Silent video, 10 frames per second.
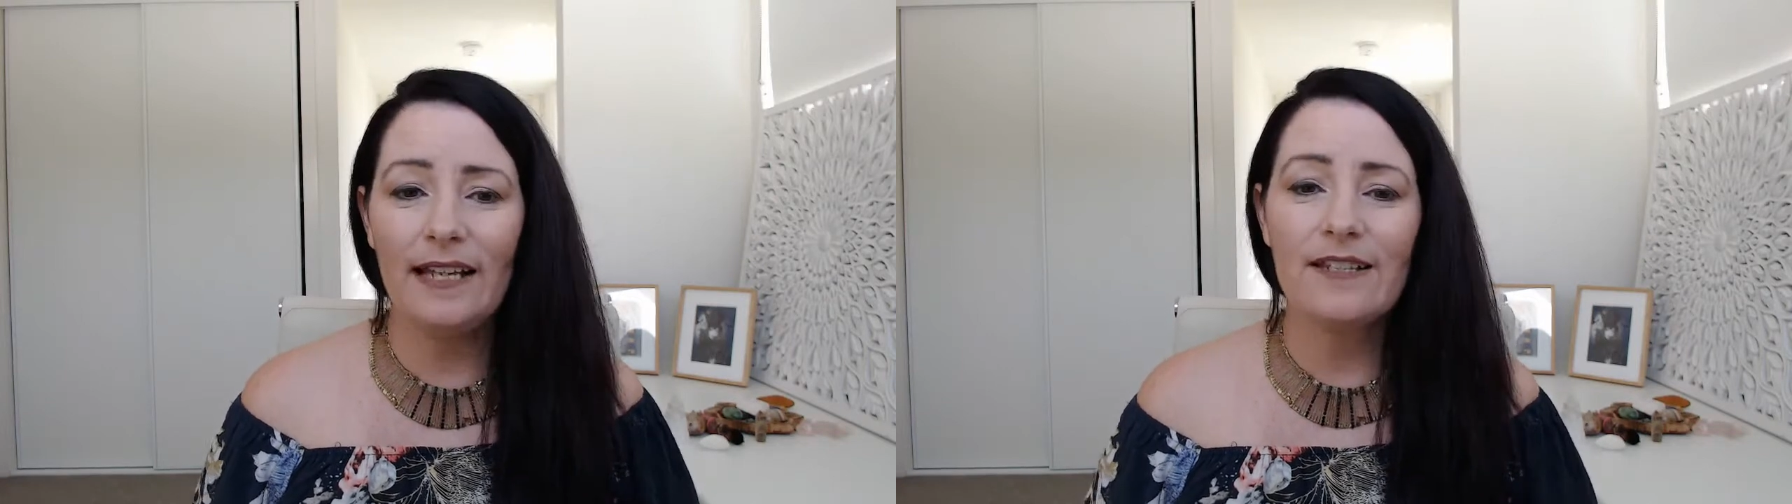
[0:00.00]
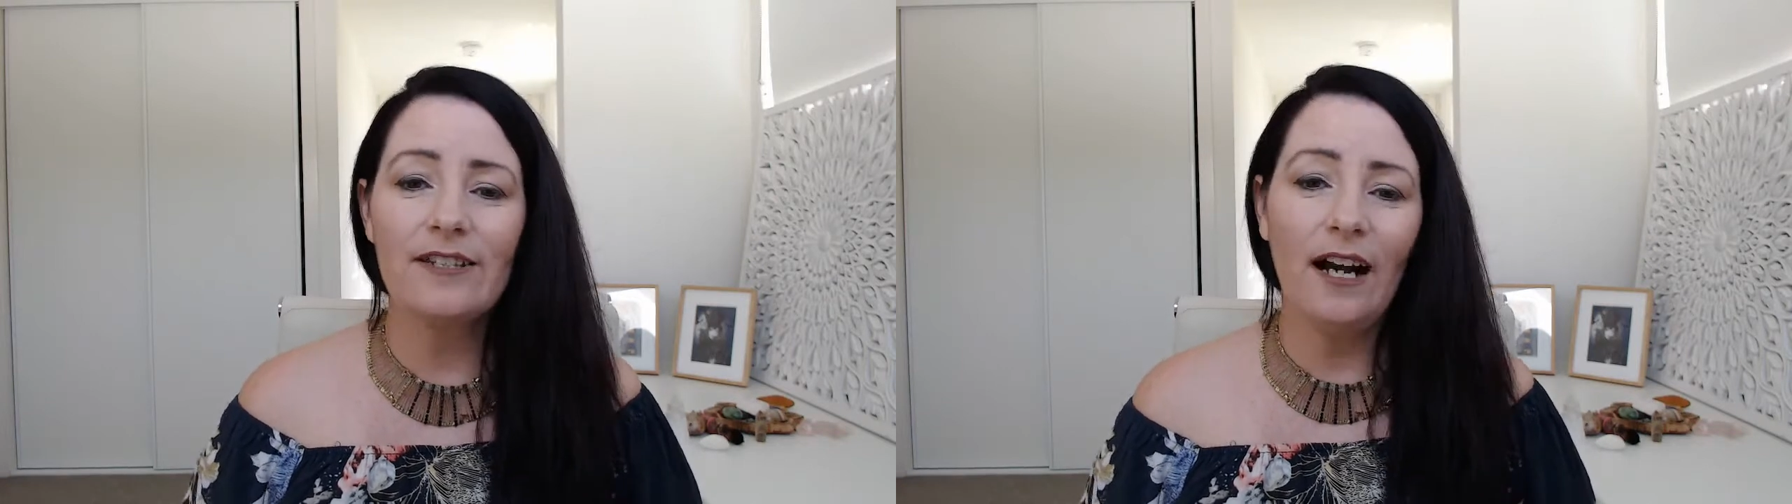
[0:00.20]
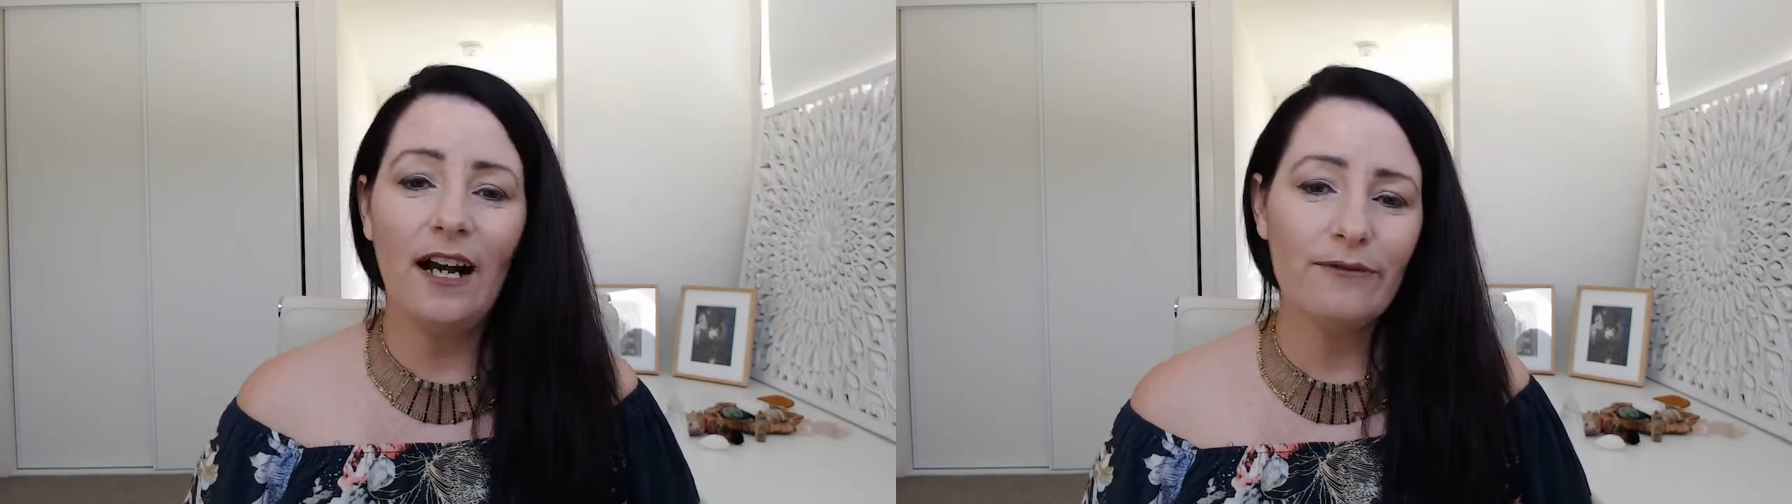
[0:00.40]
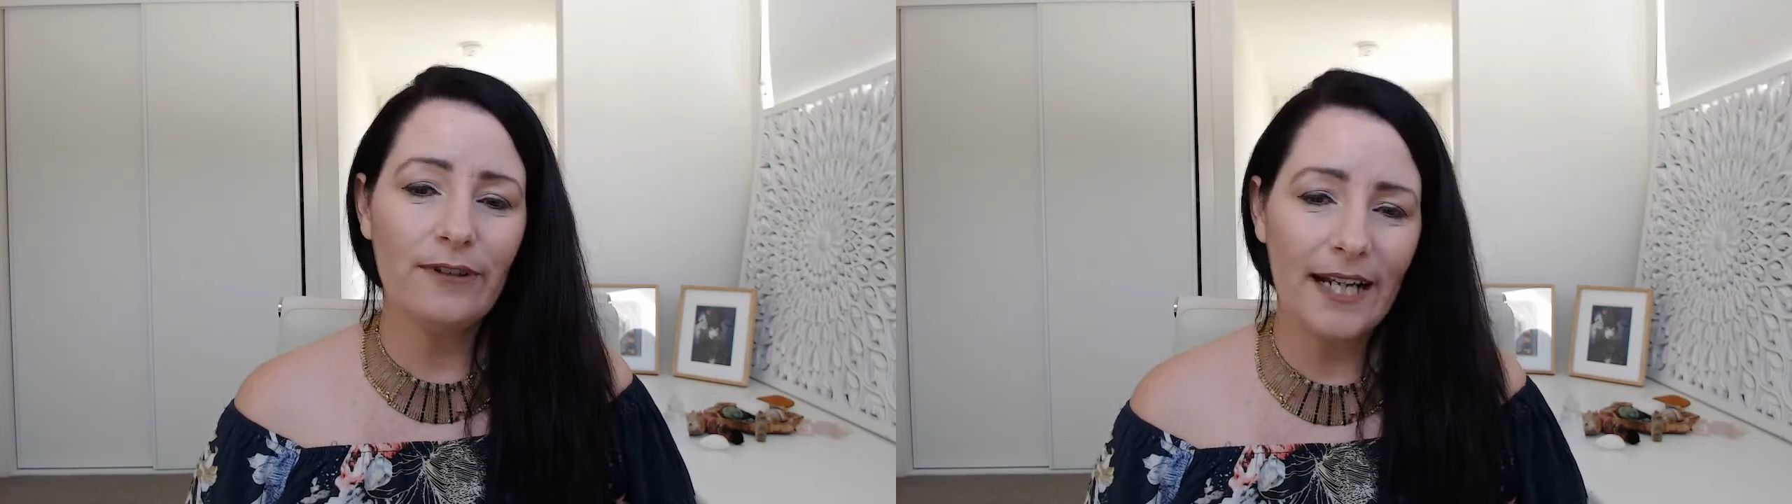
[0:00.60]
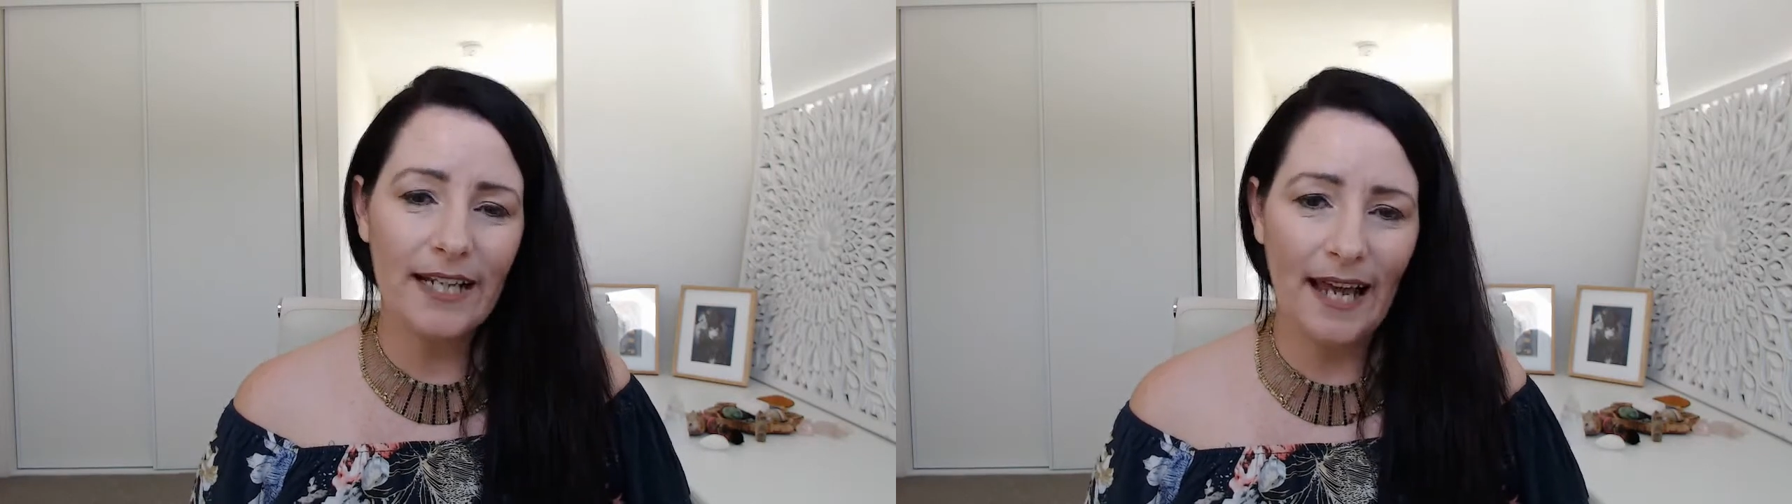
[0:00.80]
and start
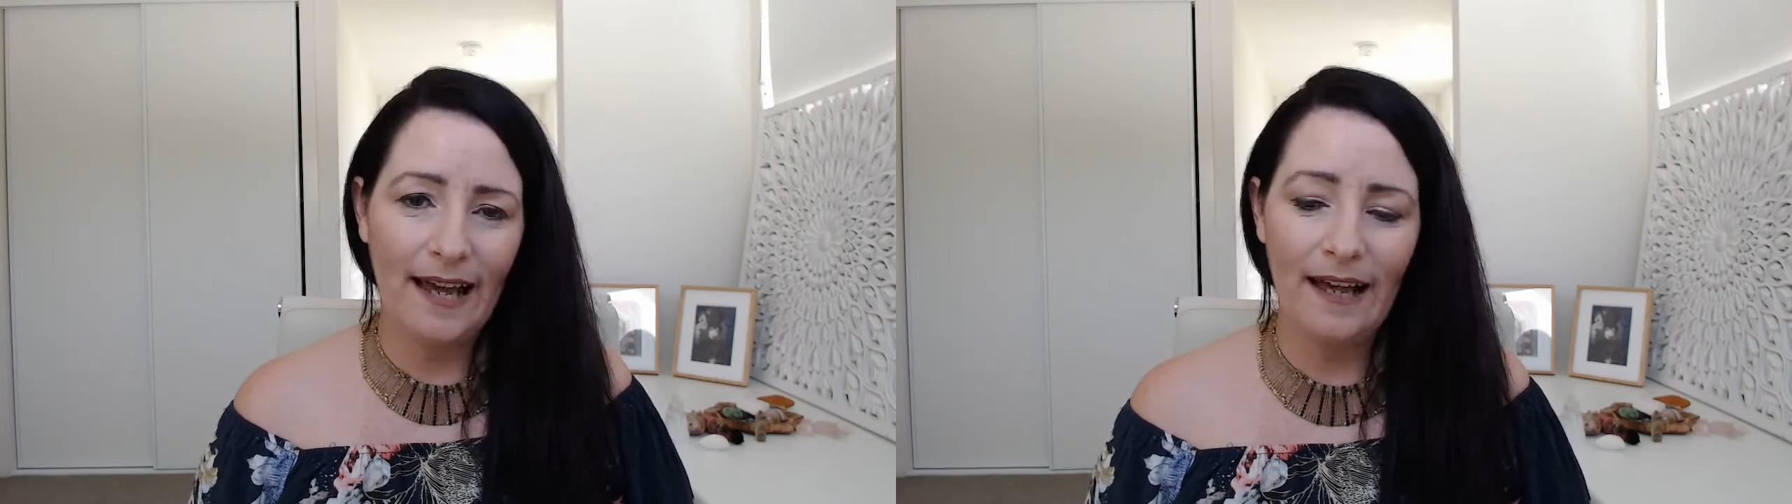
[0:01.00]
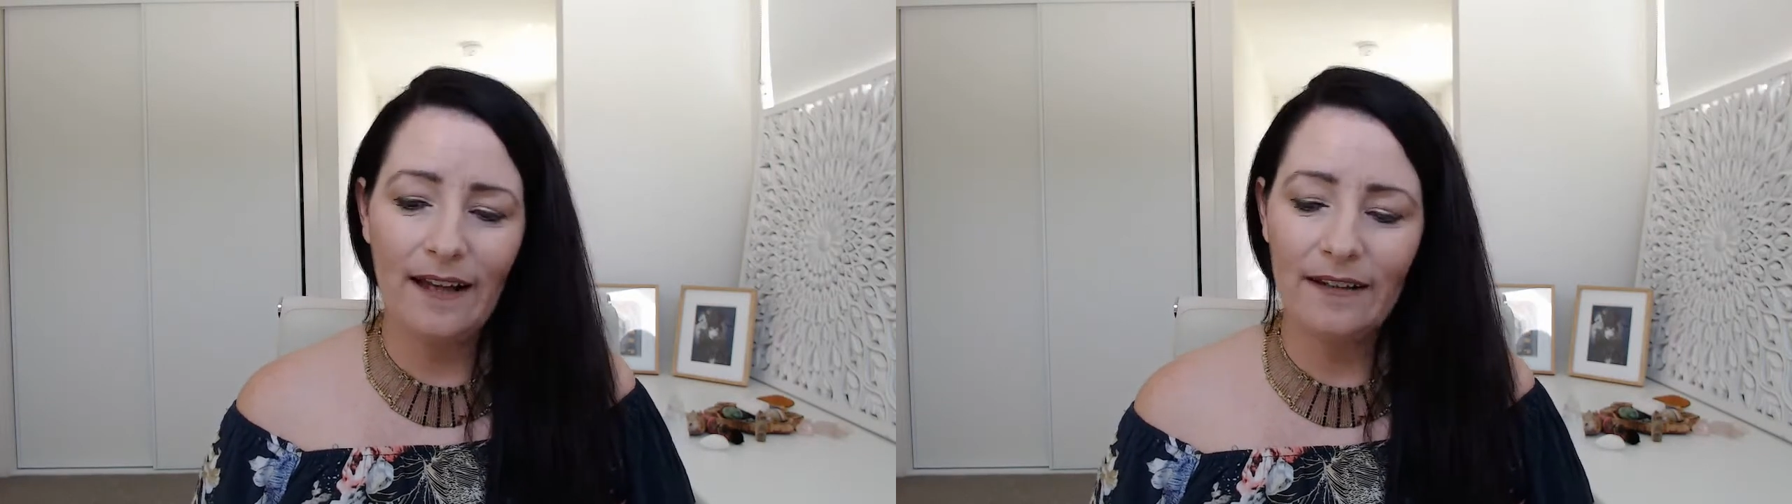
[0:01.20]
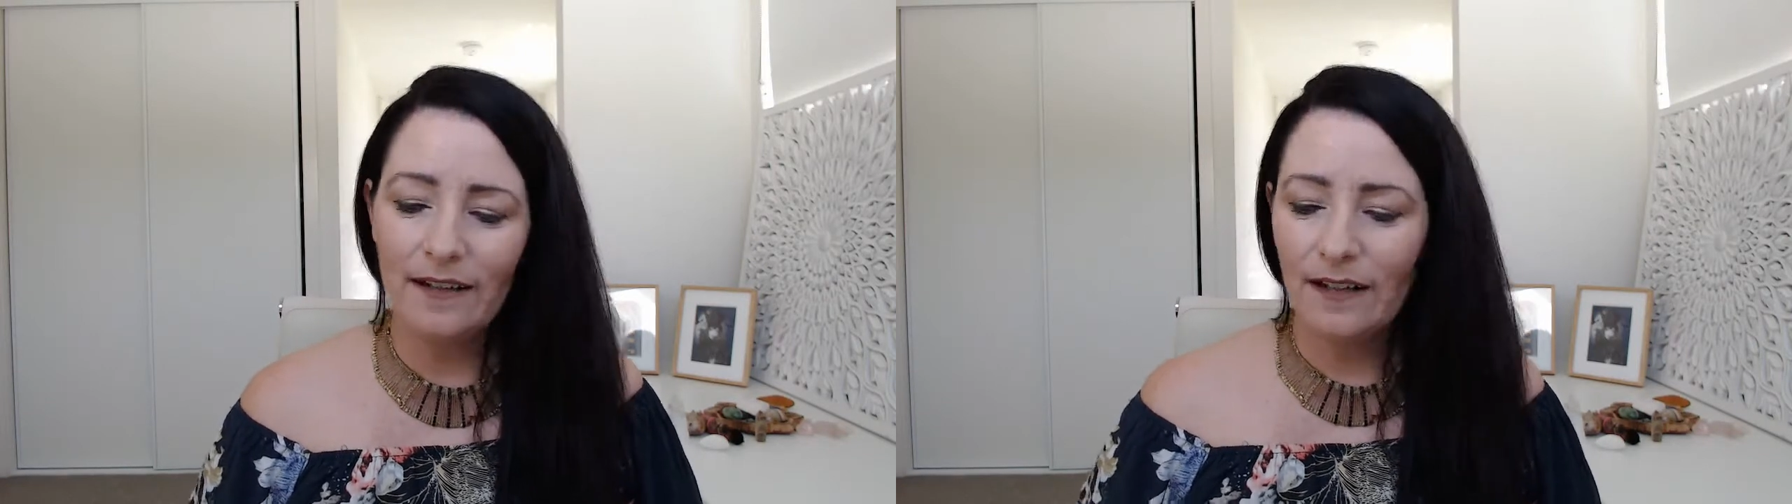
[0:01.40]
writing out.